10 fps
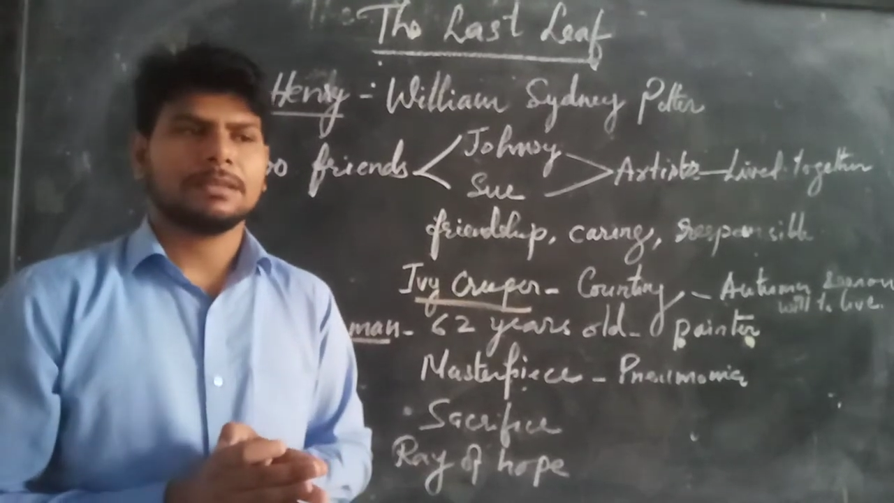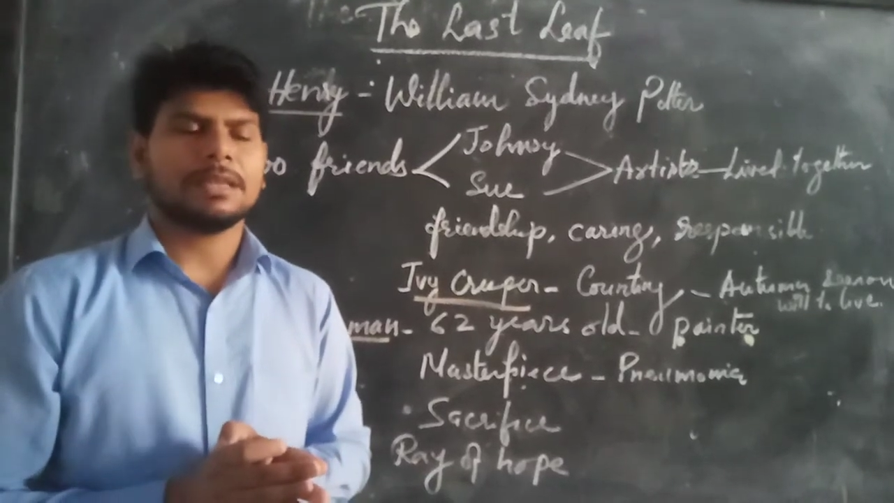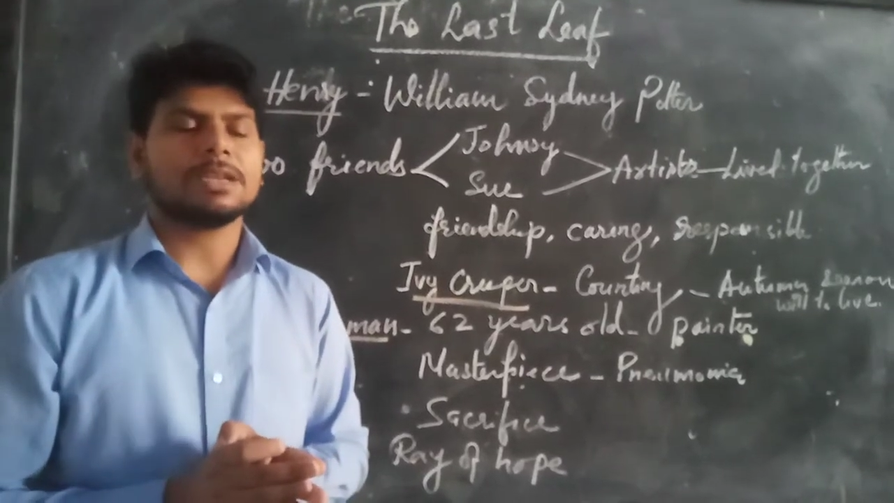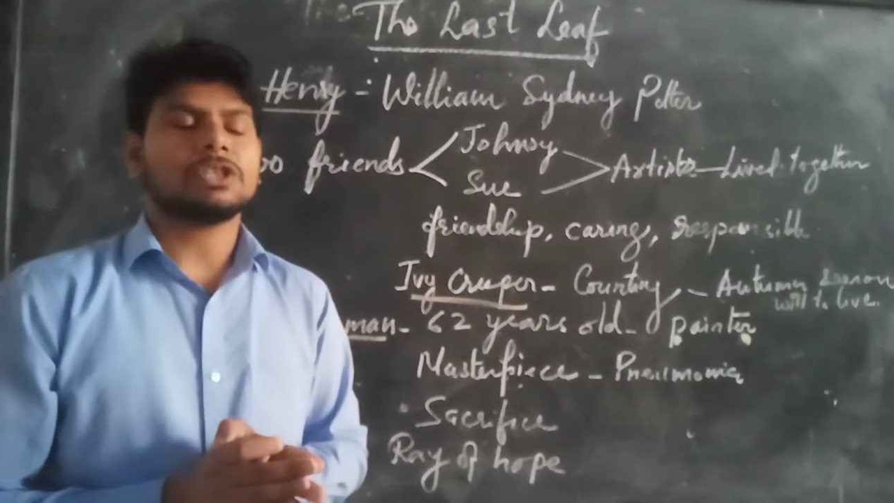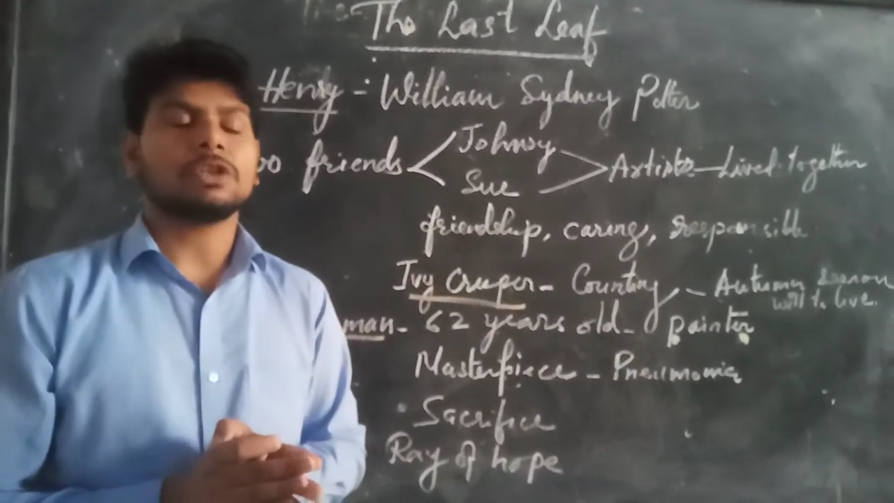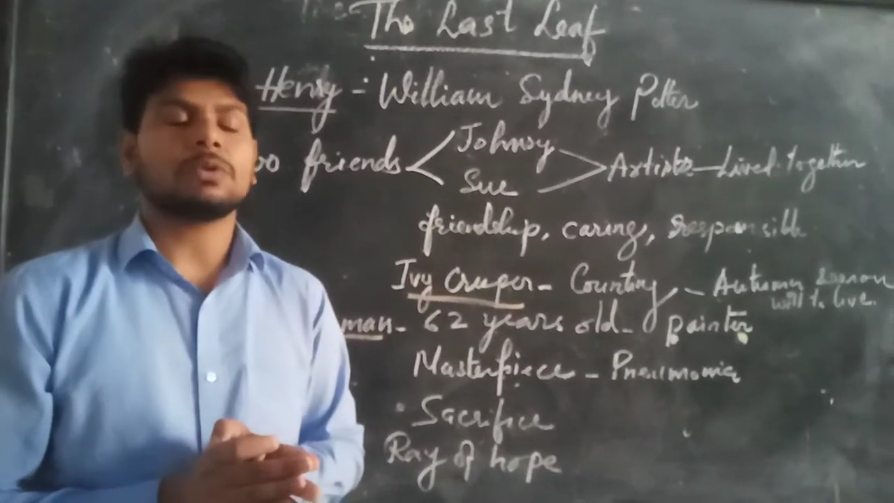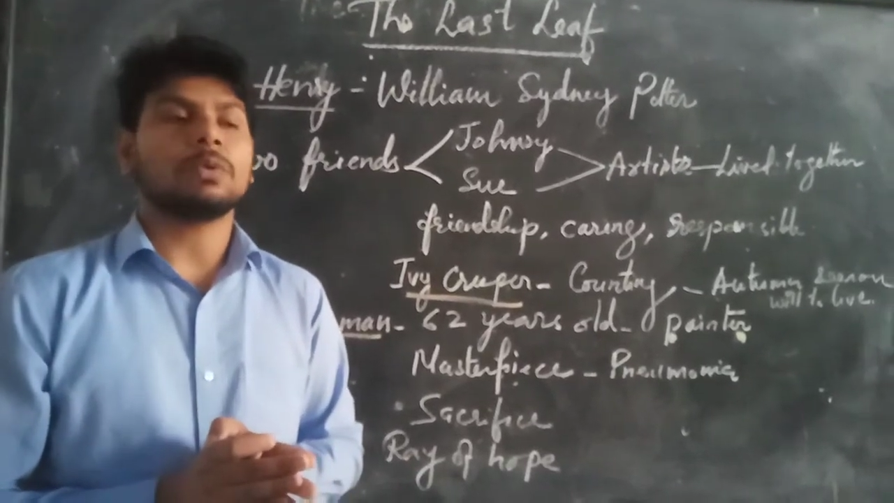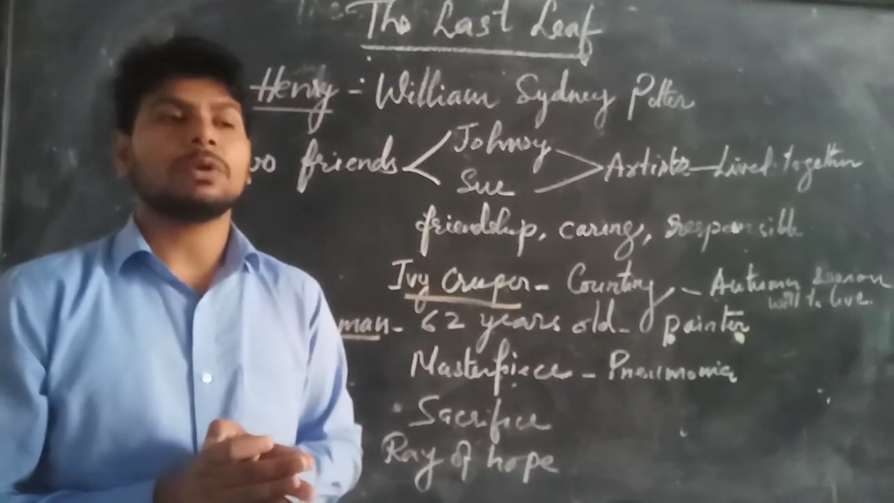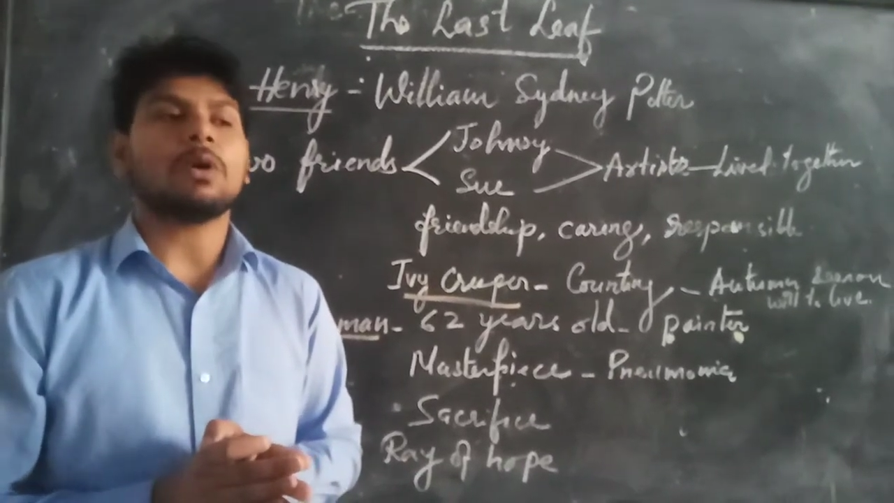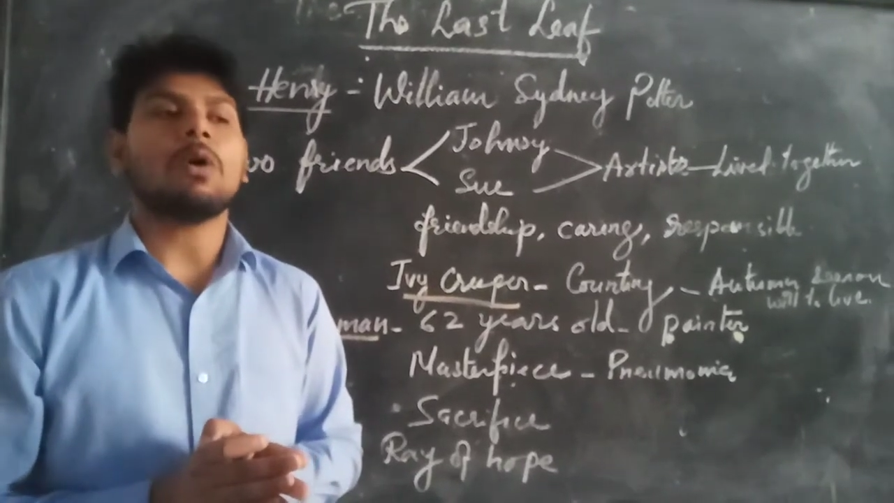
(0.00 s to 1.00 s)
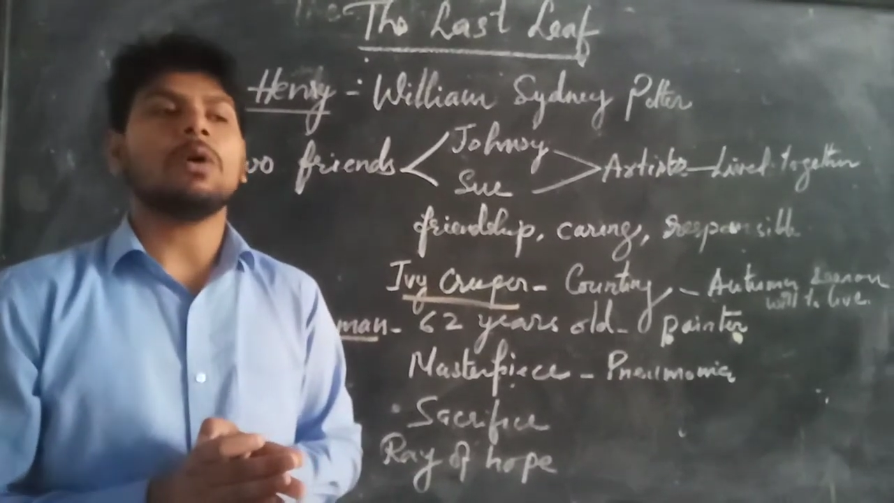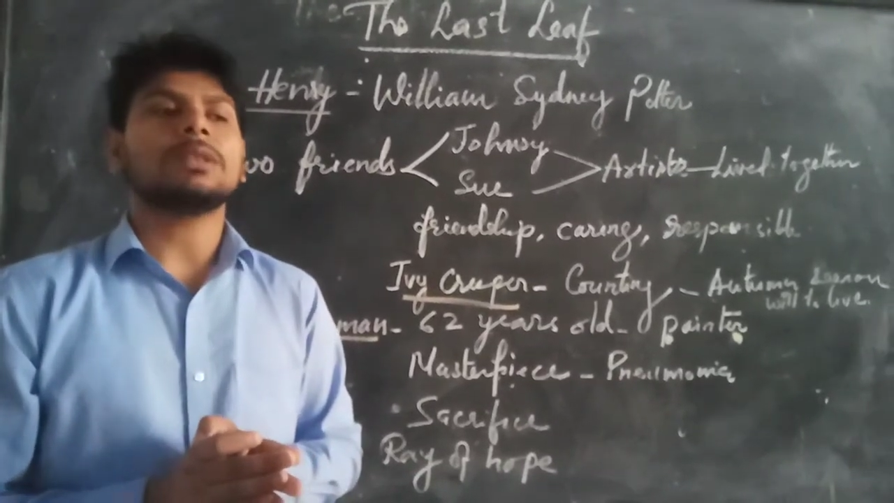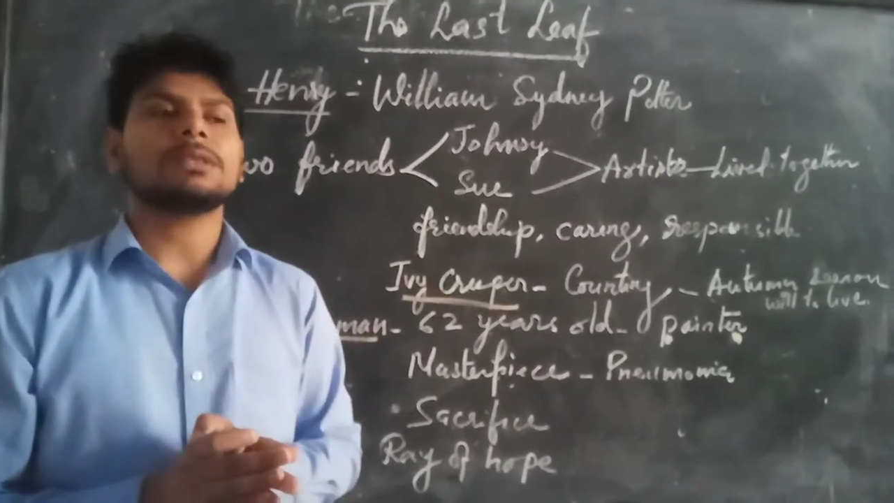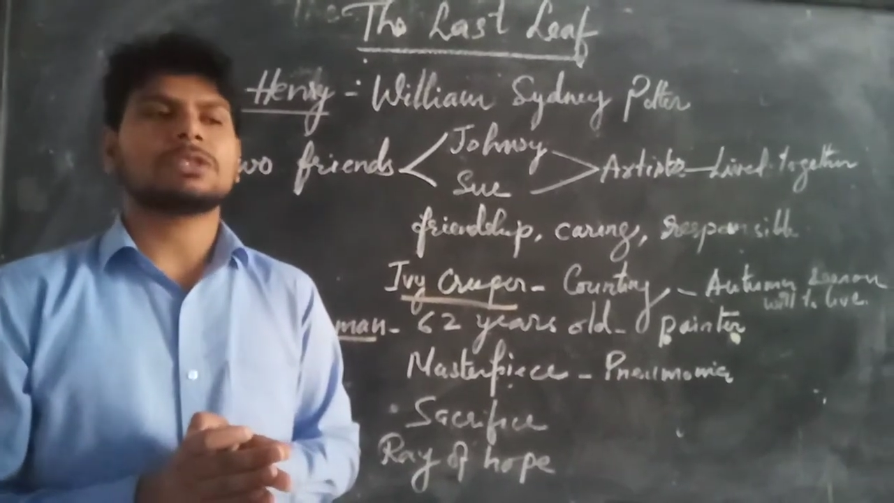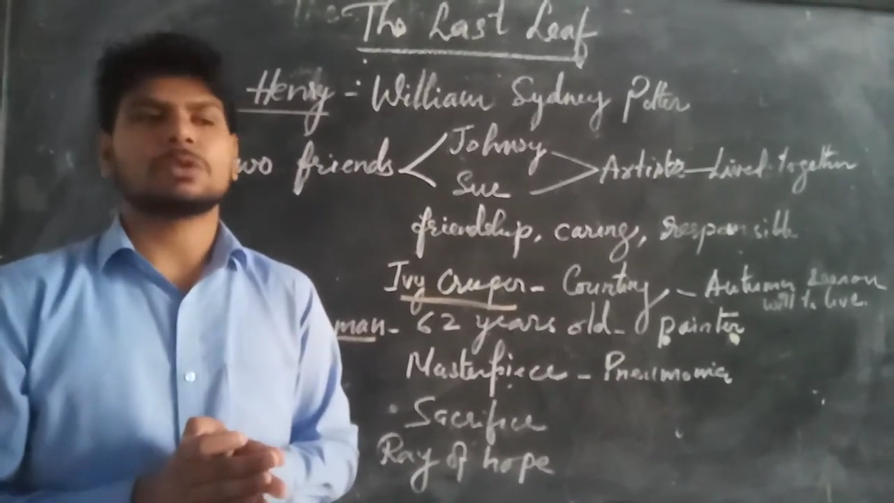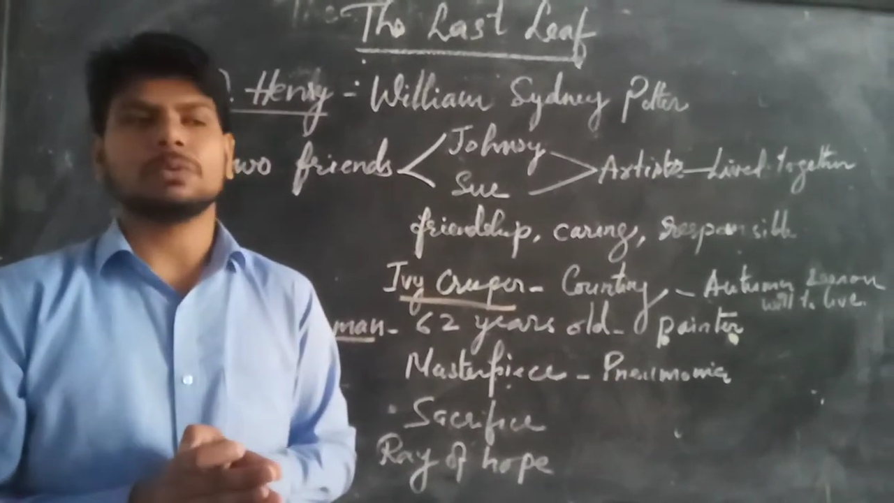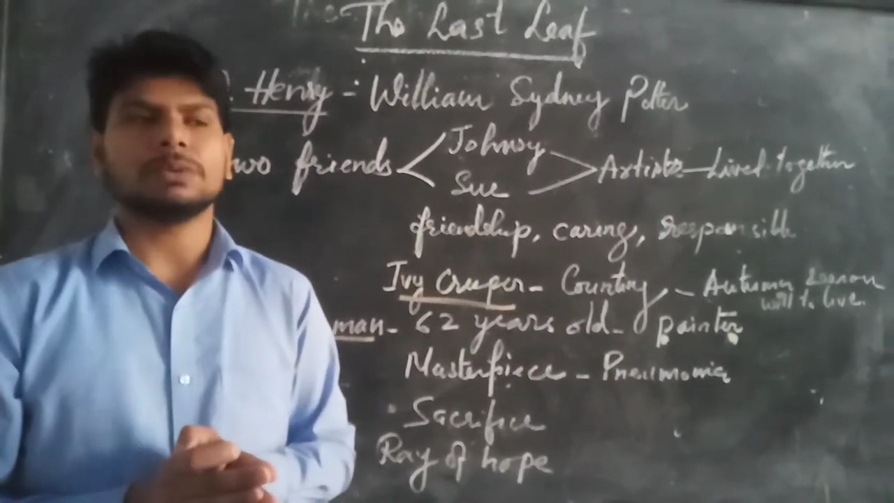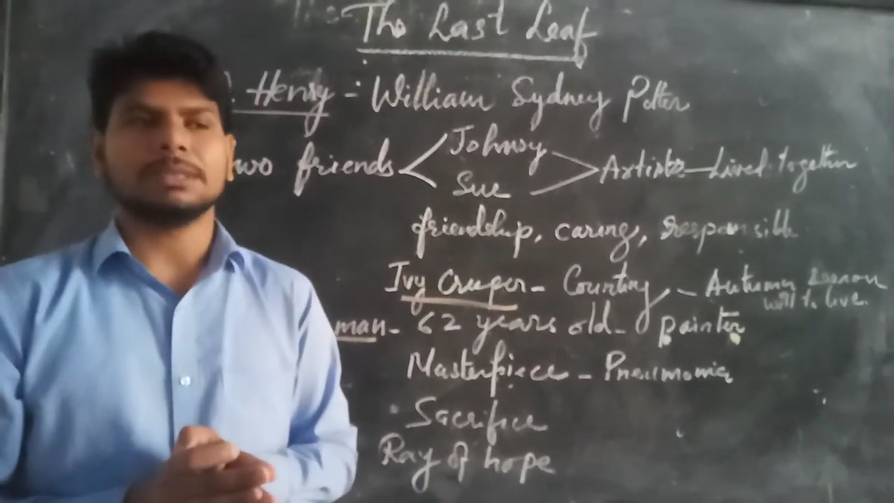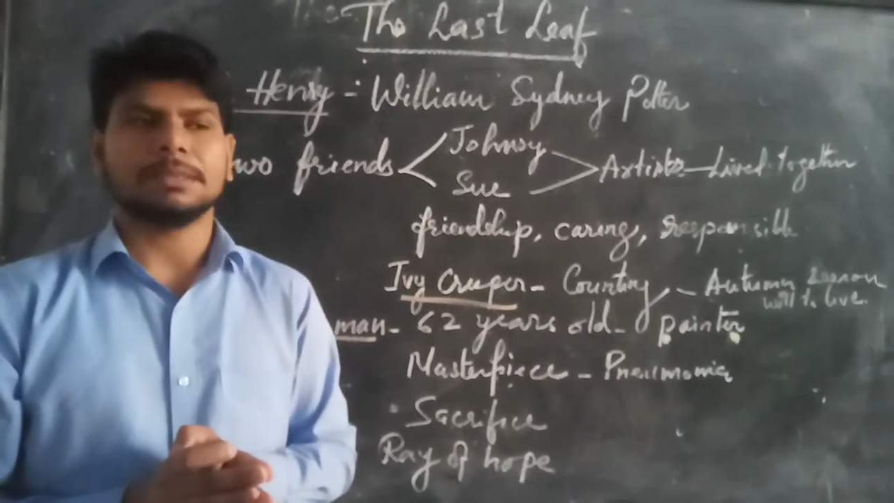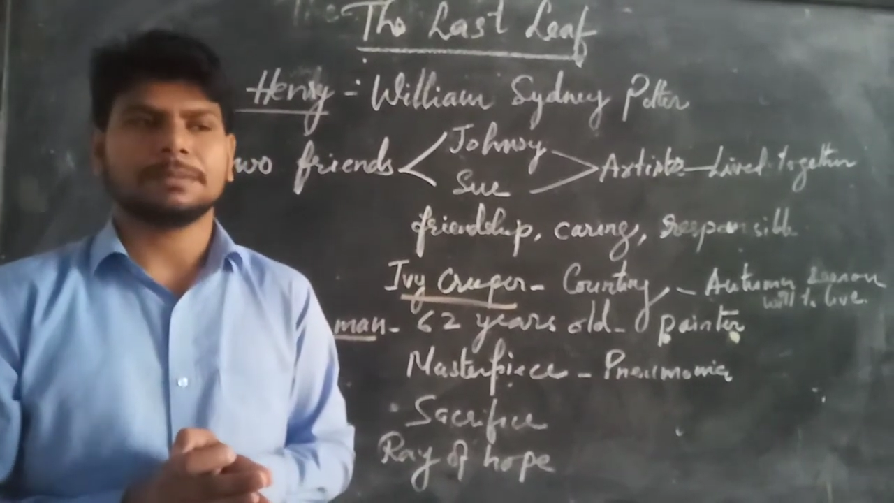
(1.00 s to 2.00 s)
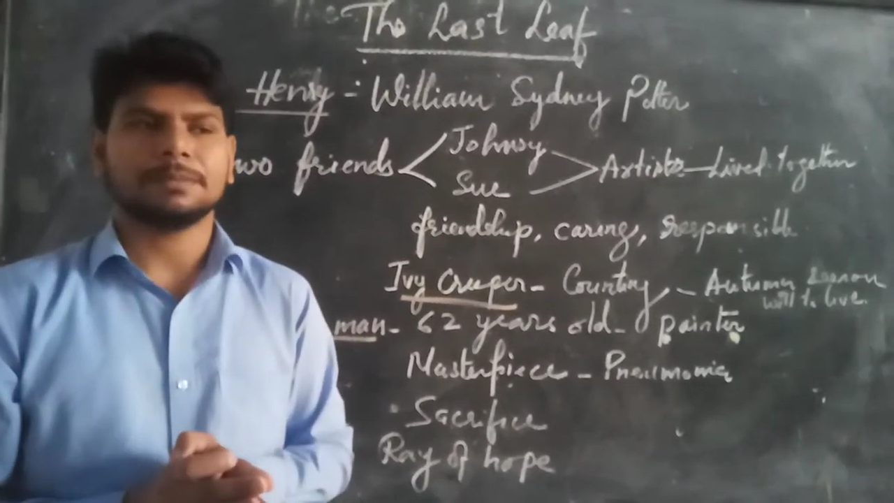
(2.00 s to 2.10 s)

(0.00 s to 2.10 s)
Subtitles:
Then she told all the story,